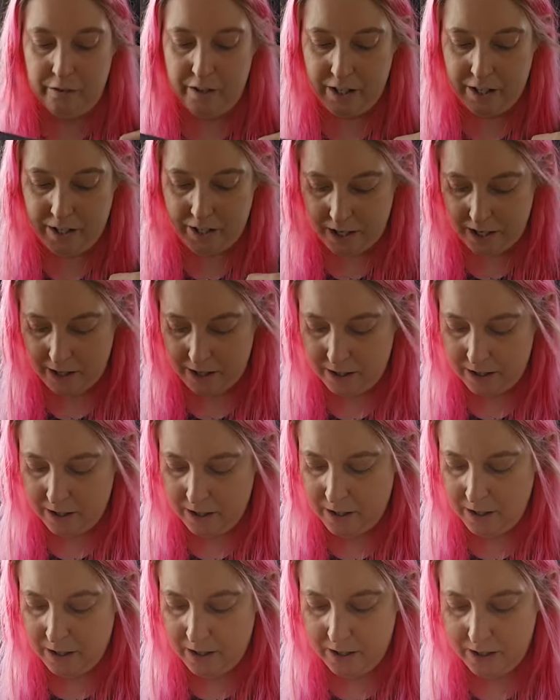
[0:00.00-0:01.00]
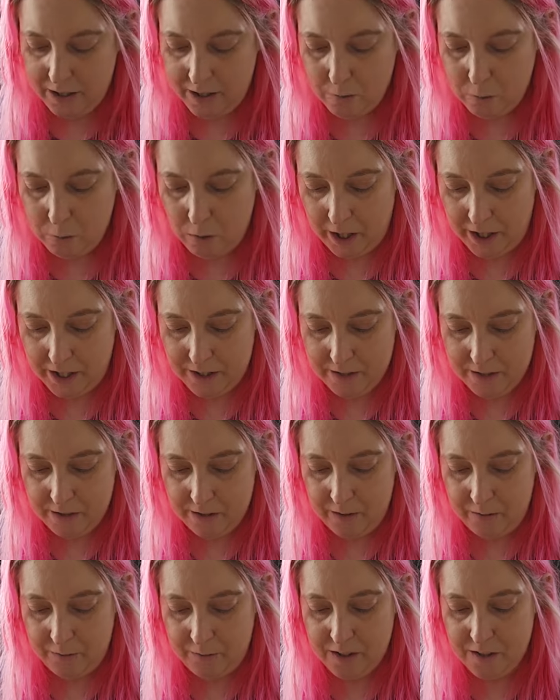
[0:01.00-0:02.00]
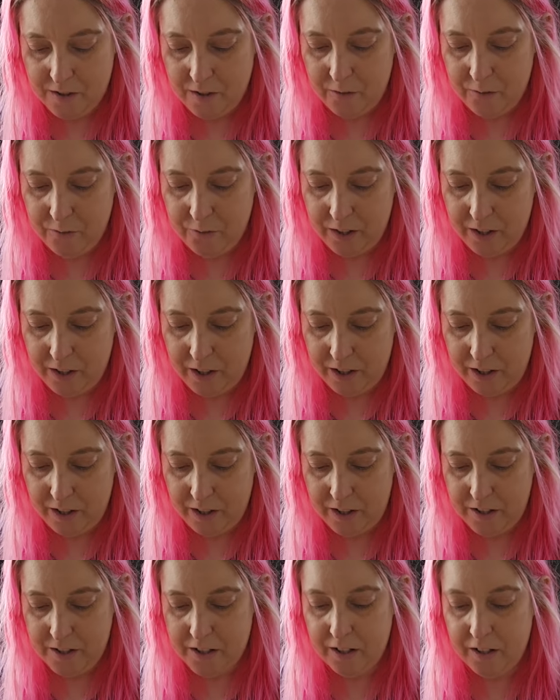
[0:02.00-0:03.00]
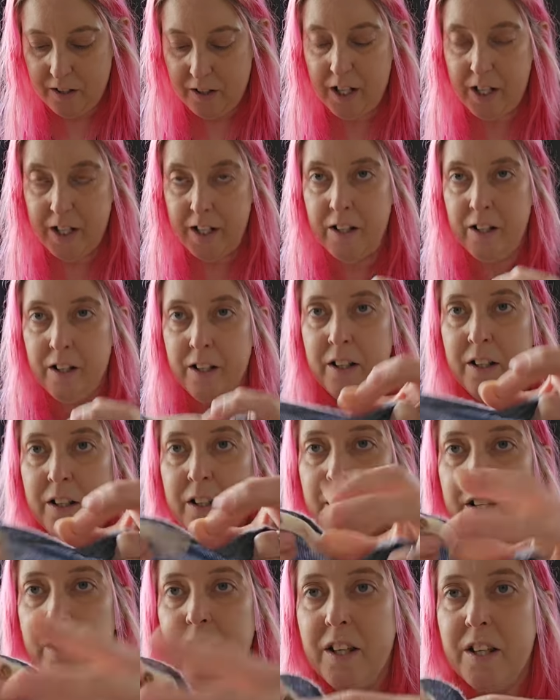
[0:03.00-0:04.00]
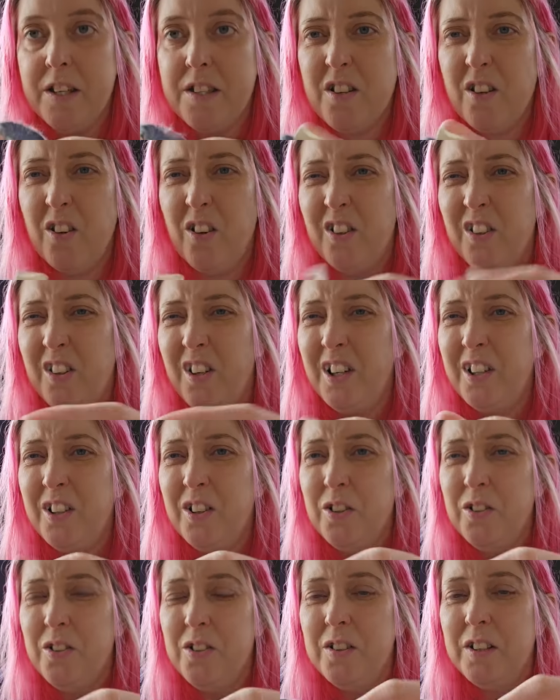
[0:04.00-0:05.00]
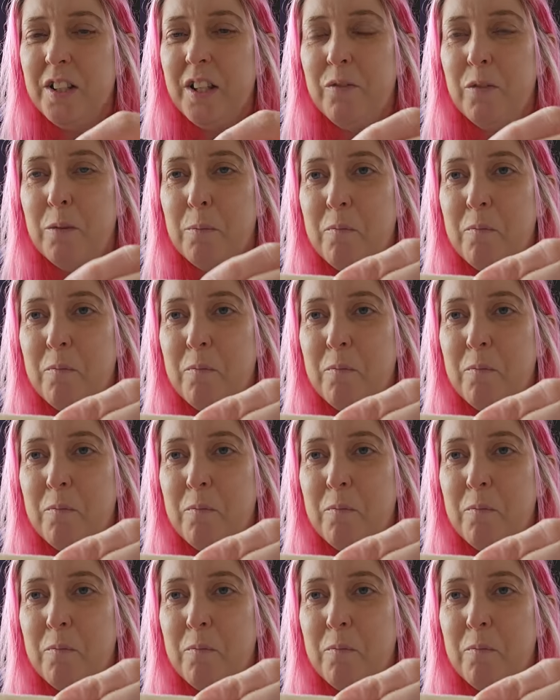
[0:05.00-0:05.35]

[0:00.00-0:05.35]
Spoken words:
in it. It's white stuff. It's gone for £9.99. It's gone. I couldn't give a...